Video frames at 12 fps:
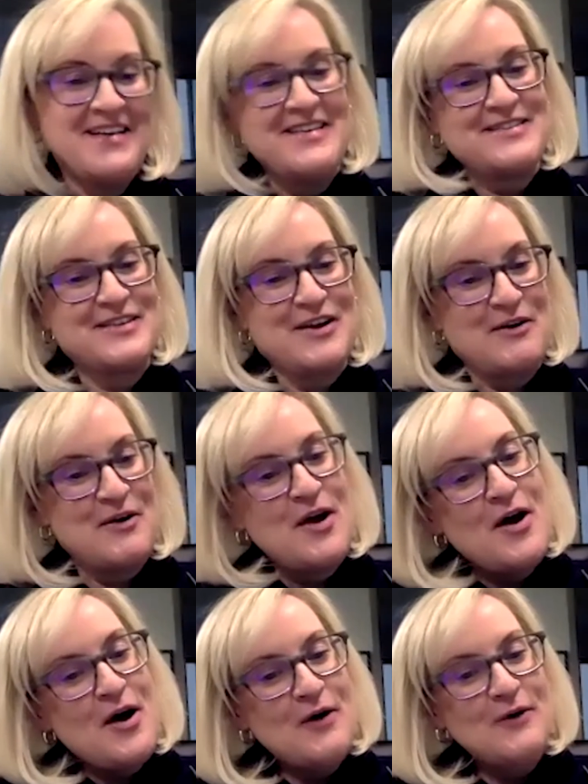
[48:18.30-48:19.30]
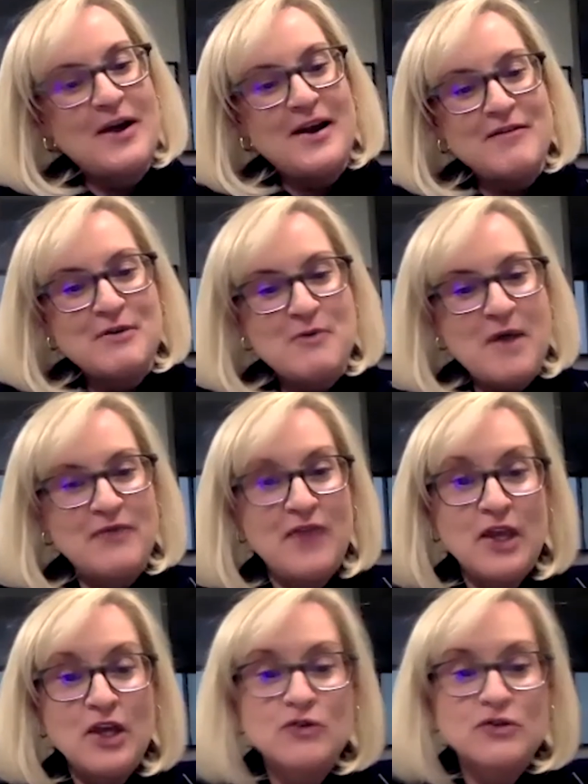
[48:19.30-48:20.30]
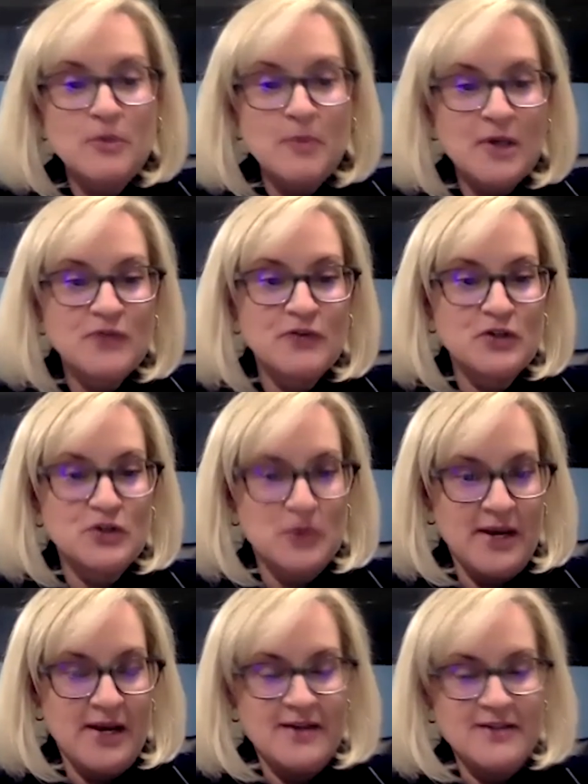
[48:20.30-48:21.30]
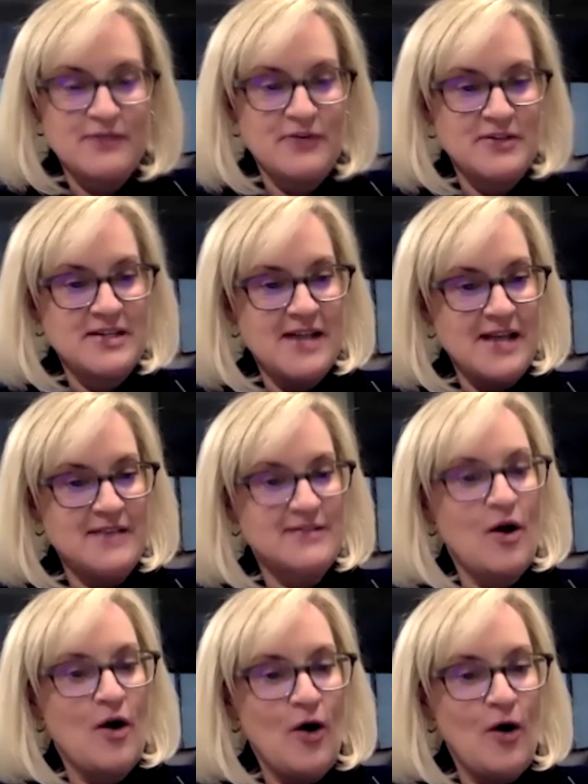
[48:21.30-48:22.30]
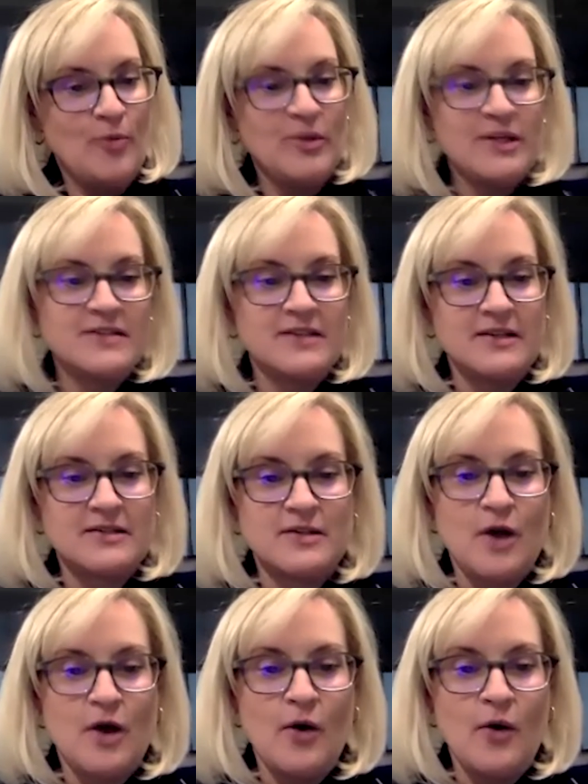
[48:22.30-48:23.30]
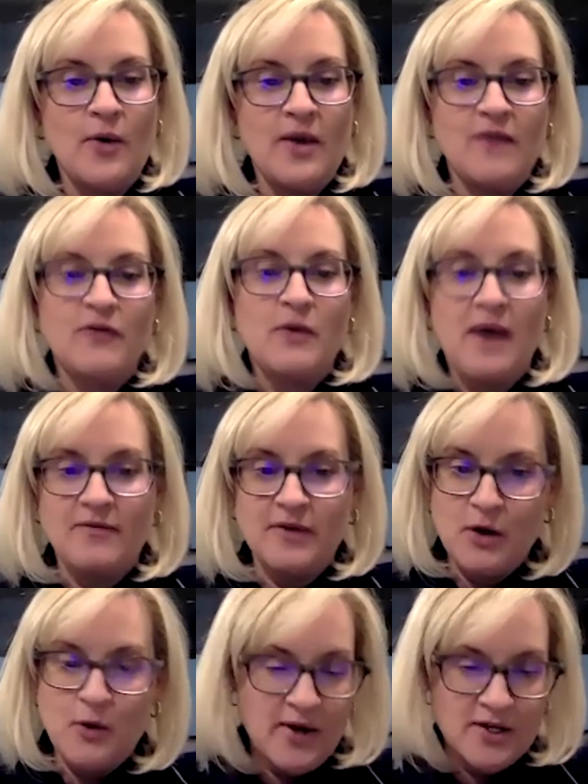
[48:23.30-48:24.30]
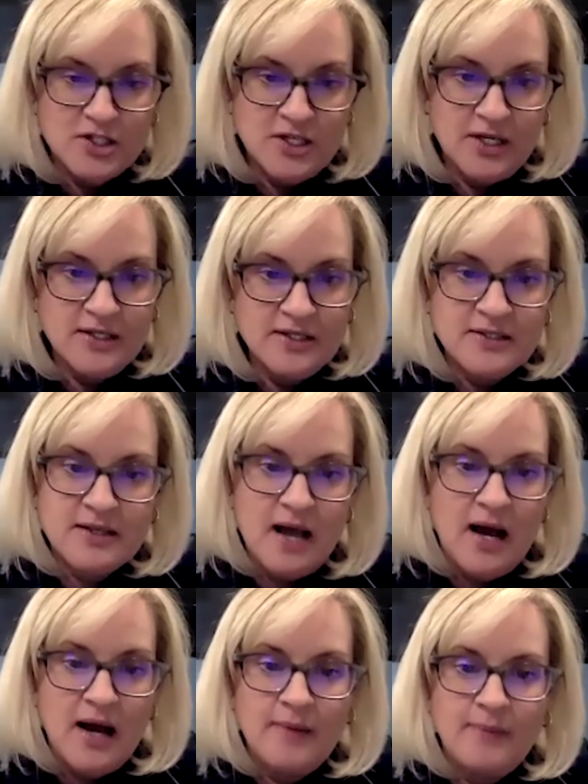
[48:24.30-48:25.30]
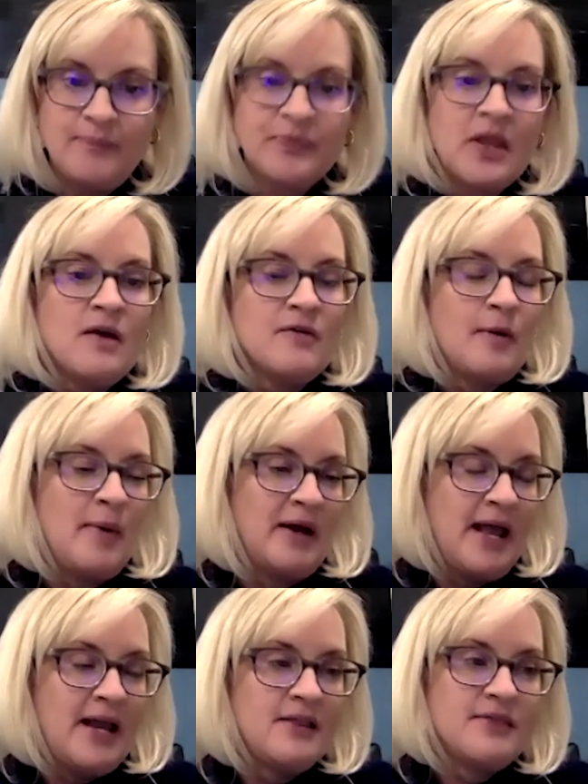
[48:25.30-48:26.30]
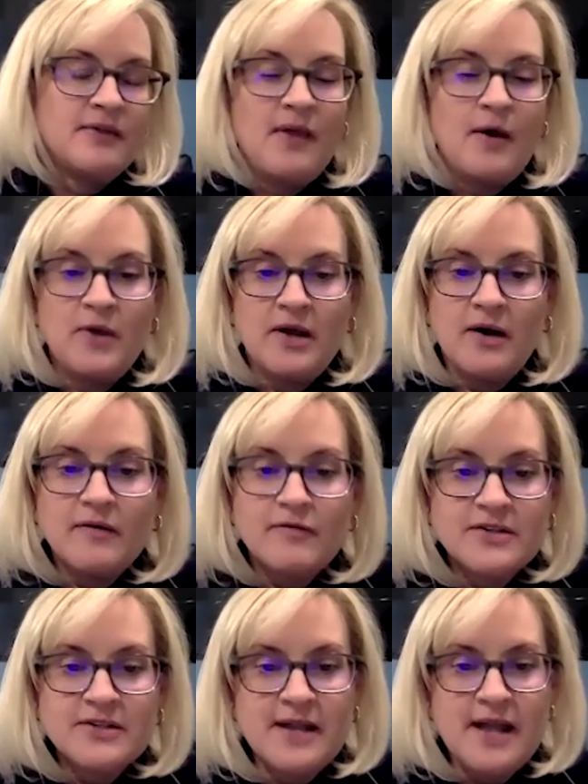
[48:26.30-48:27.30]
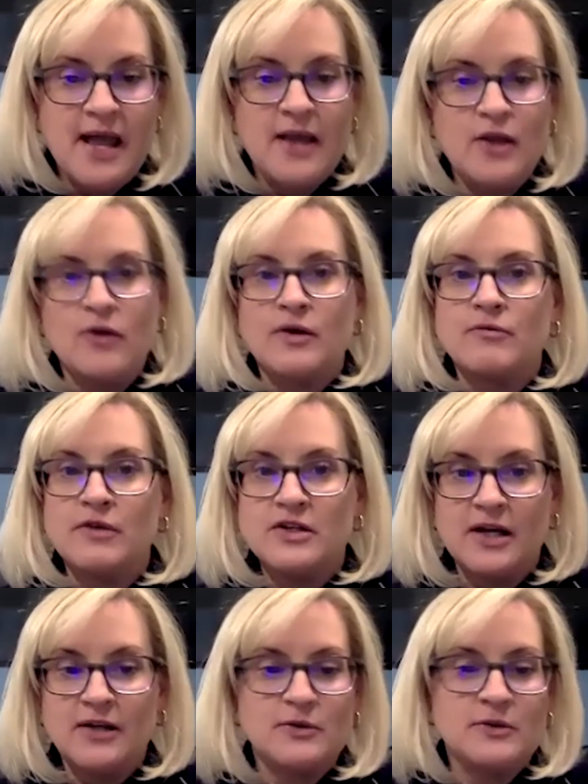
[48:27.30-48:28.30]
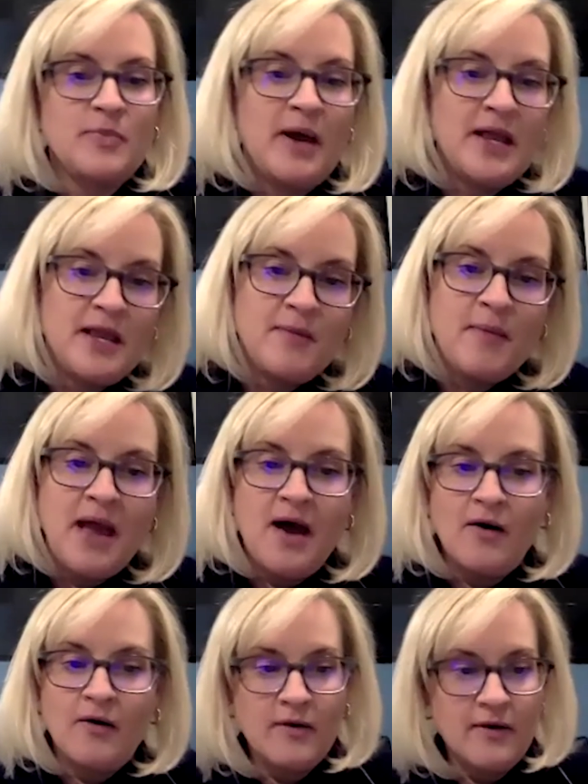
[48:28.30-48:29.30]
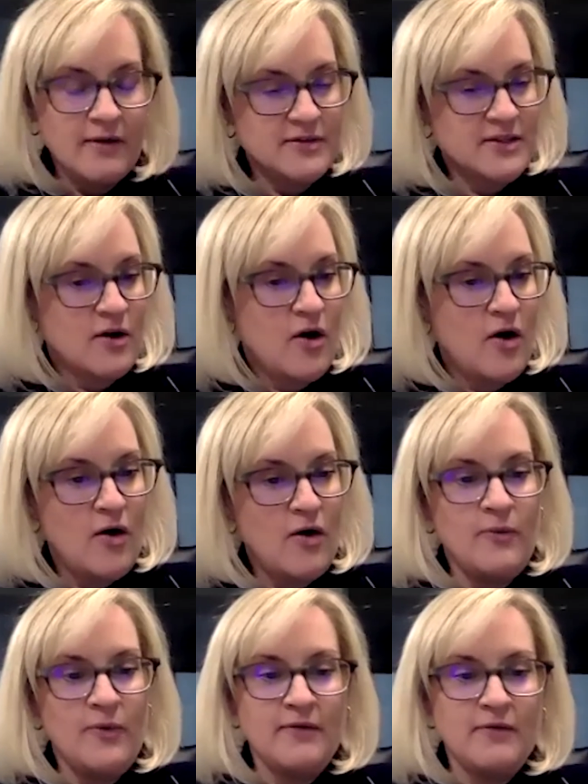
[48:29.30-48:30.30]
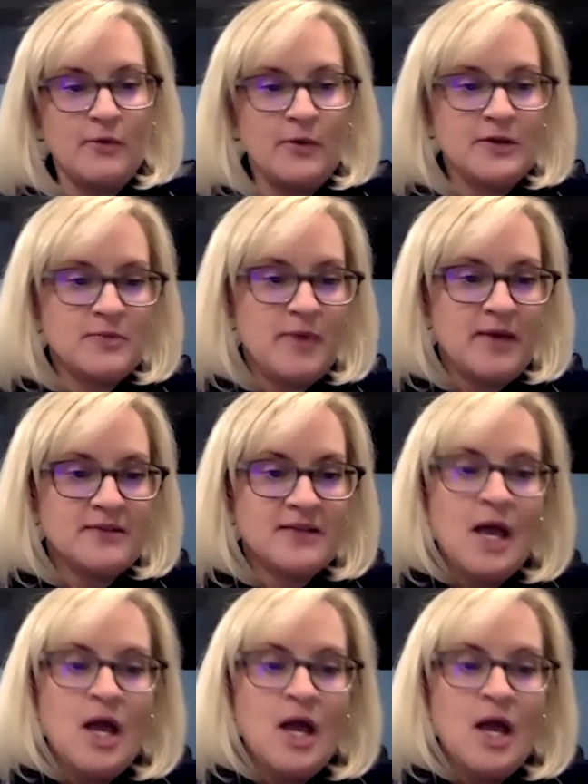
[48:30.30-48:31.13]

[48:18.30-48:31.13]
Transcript: So, all right, everyone. Thank you so much for joining us for today's call. Please let us know if you have any questions about anything that we covered today. You can reach out to us by email, give us a call, whatever works best.